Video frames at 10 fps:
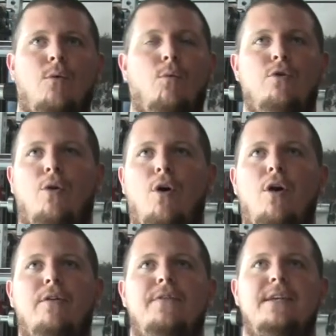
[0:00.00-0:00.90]
What do
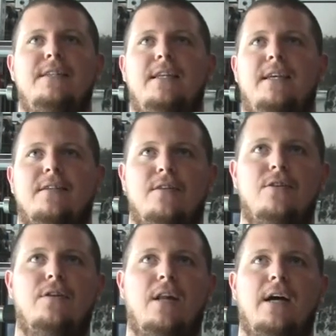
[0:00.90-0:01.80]
all of these things
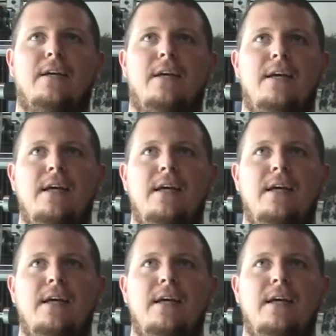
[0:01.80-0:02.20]
look like?